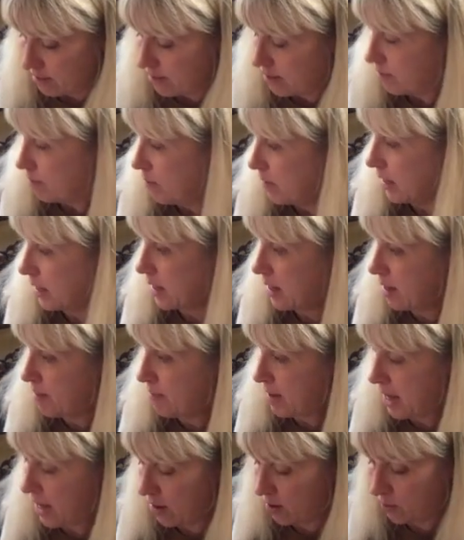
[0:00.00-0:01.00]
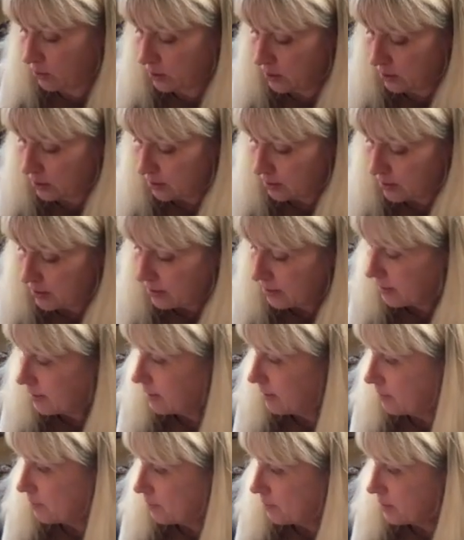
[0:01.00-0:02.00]
I'm going to come out.
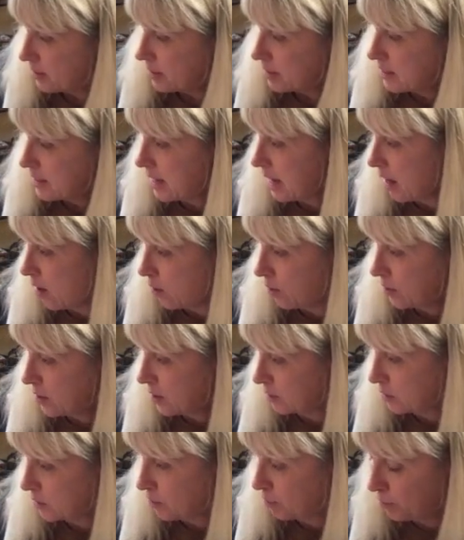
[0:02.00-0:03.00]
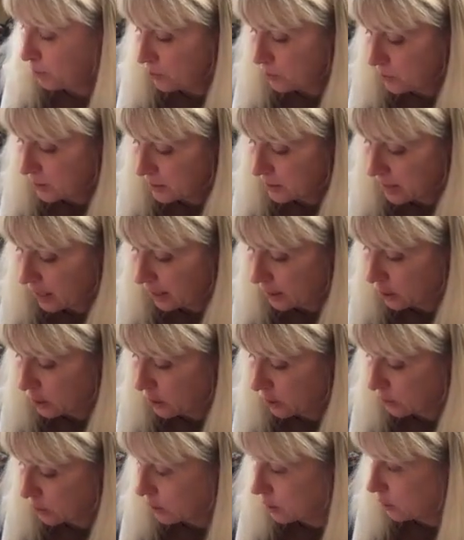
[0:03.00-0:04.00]
Now, there's a blue section.
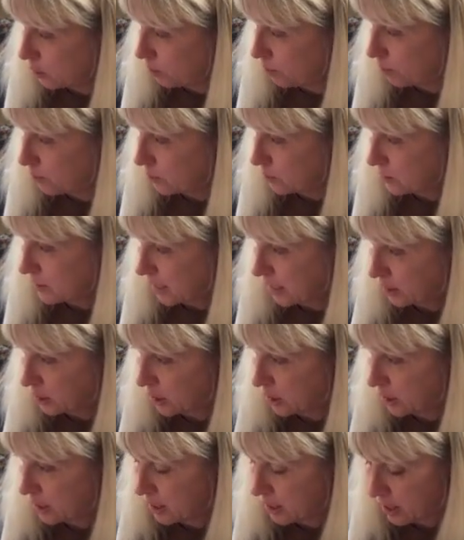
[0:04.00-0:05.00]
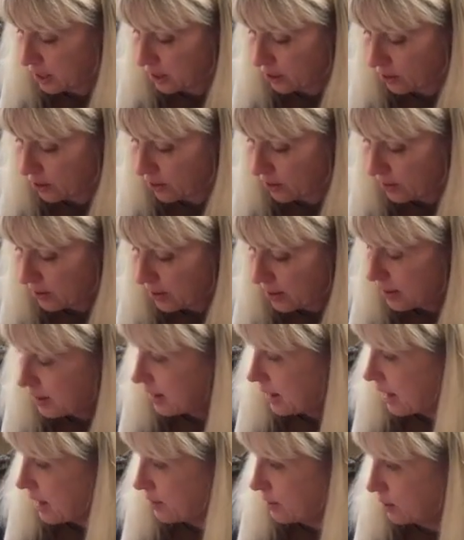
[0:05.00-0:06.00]
There's a little blue section in here,
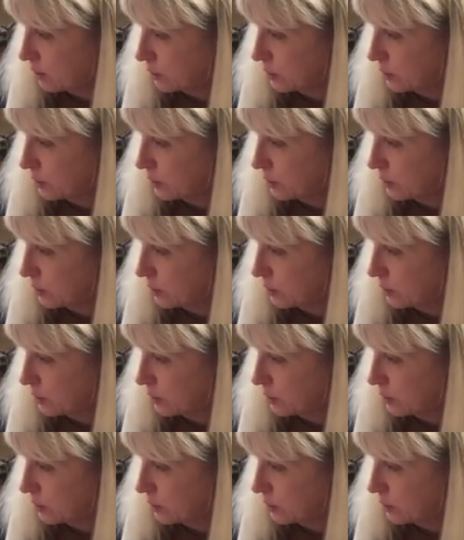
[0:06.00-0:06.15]
and there's a